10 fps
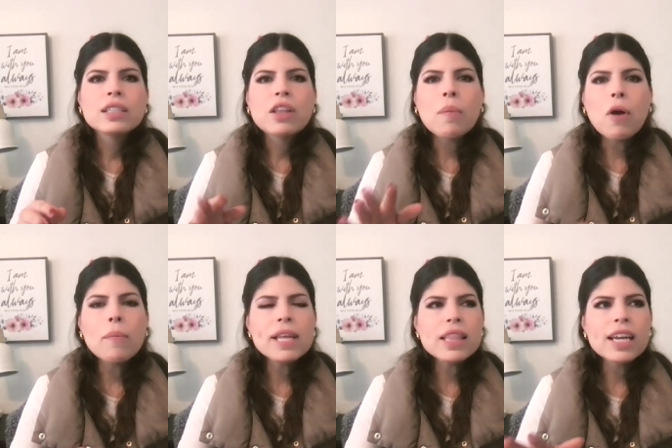The
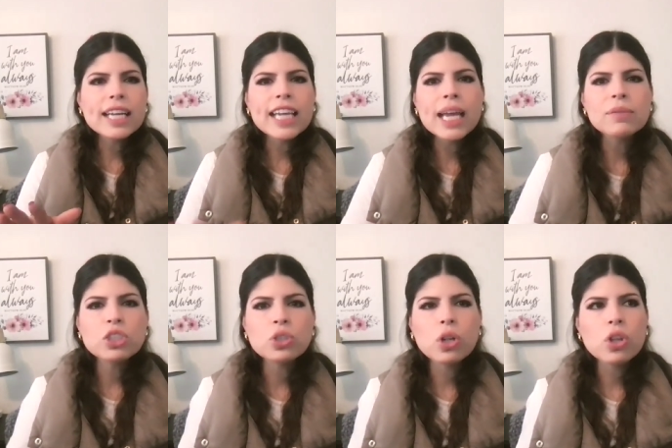moment that I came
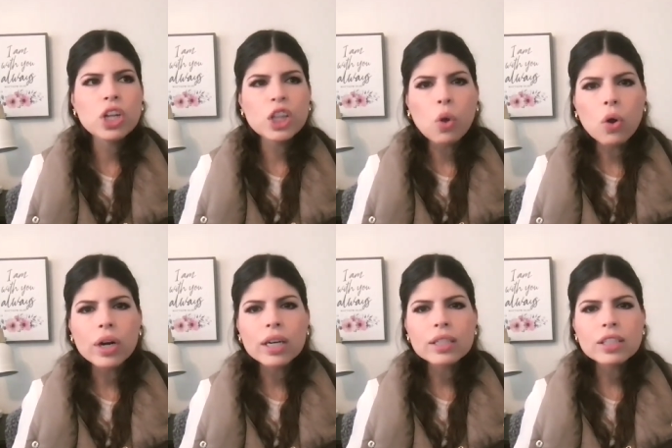to know the
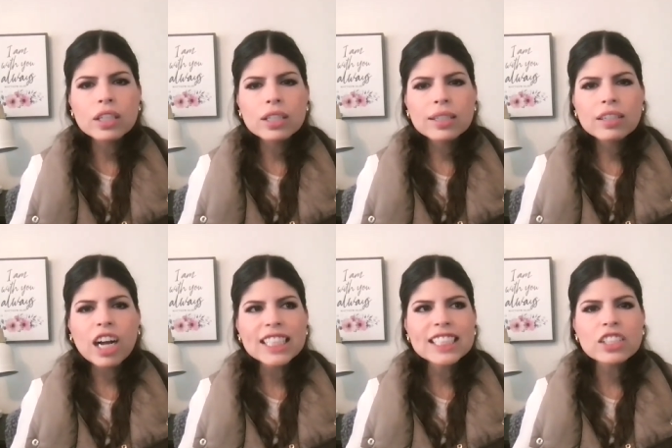Lord,
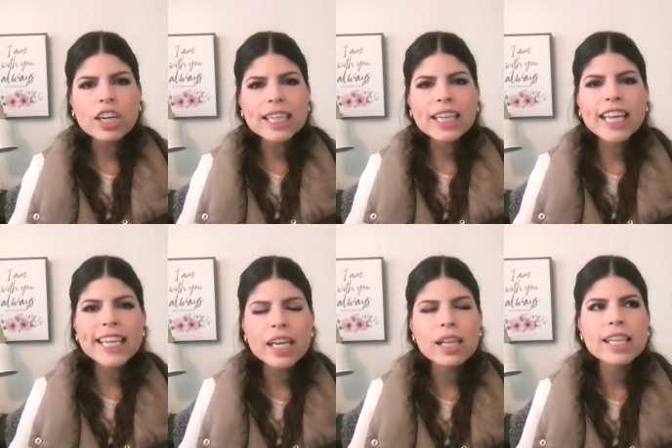God started
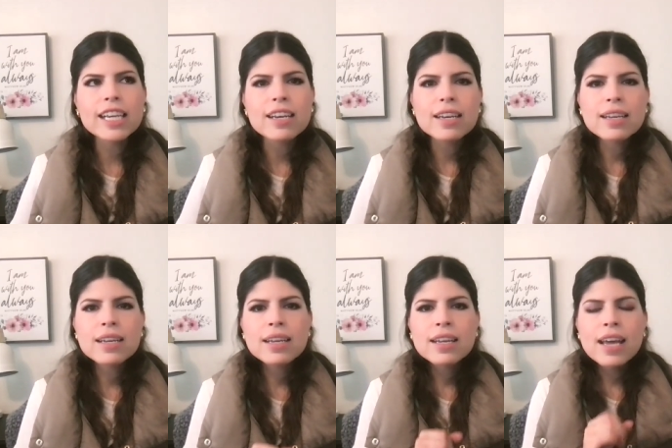healing
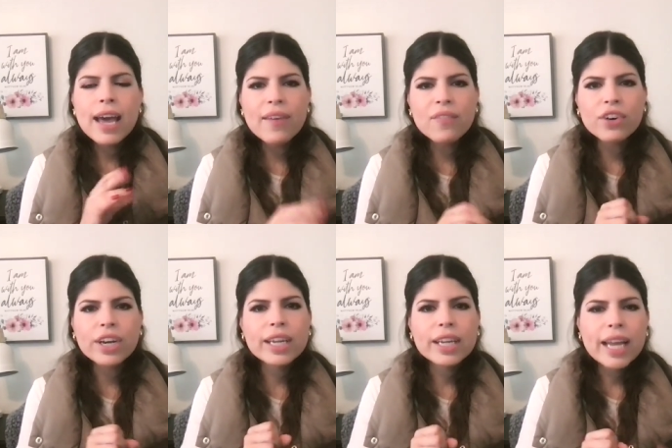
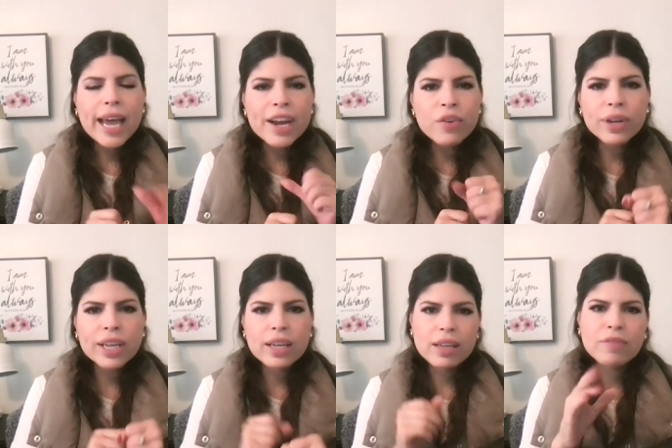every
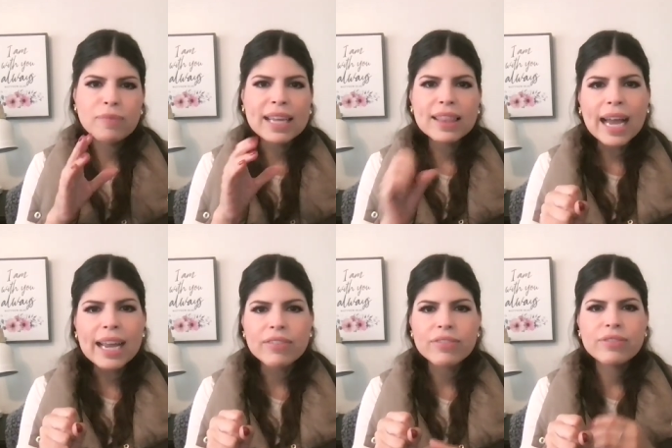area of my
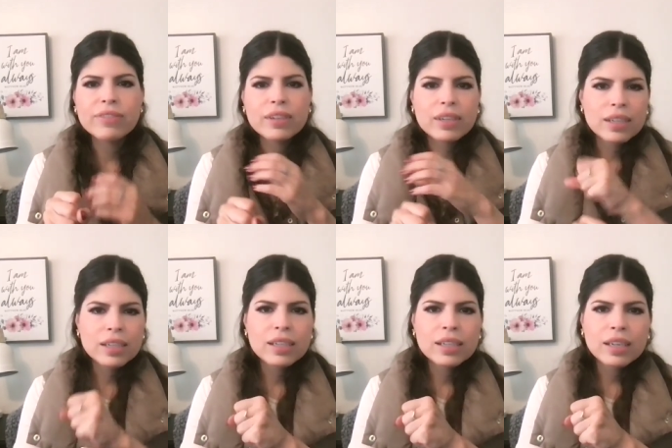life.
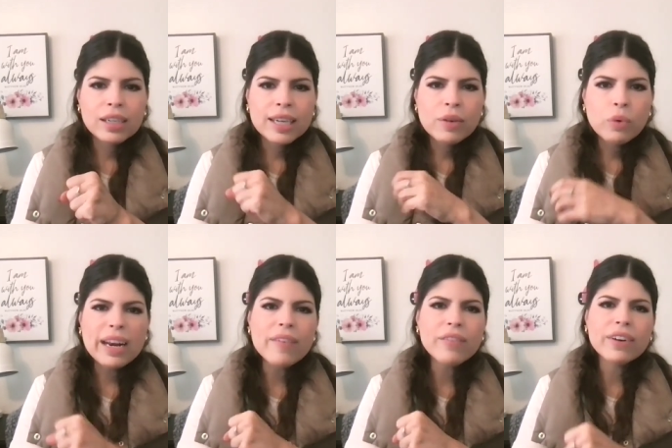
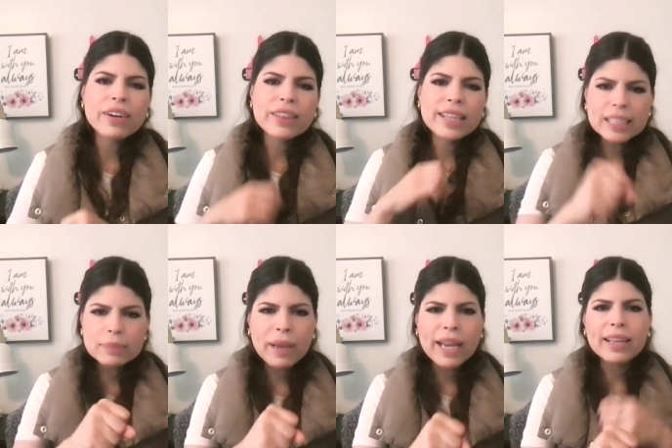Whatever,
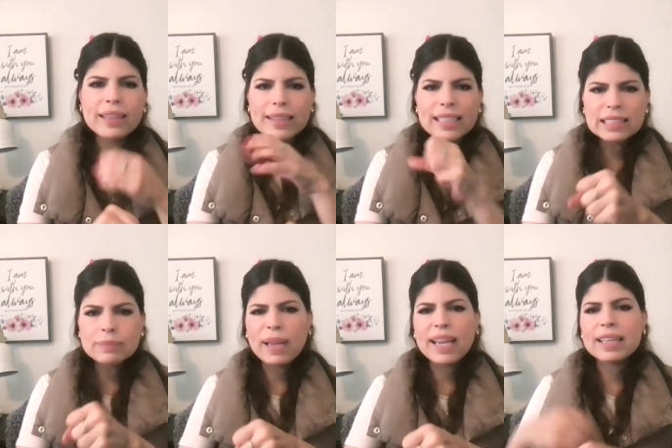this pain,
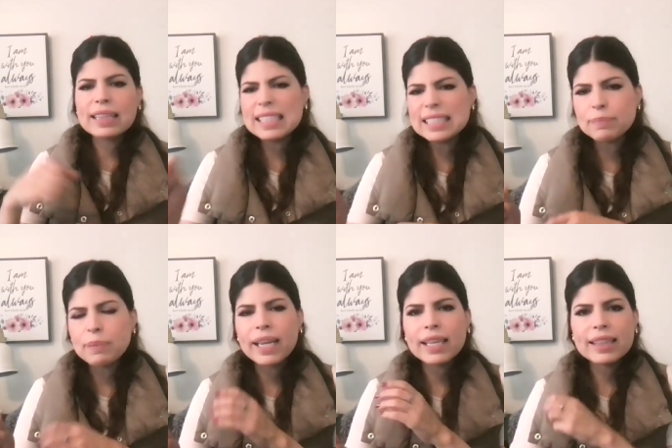this pain, this
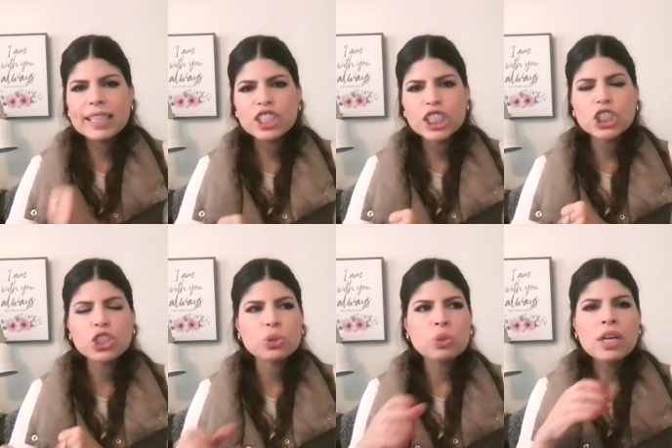pain, this
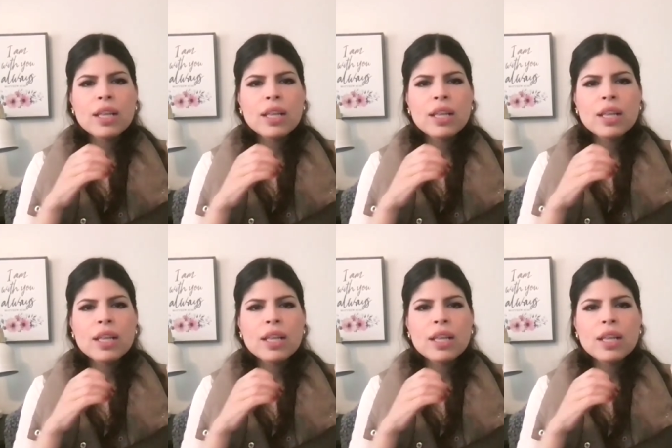issue,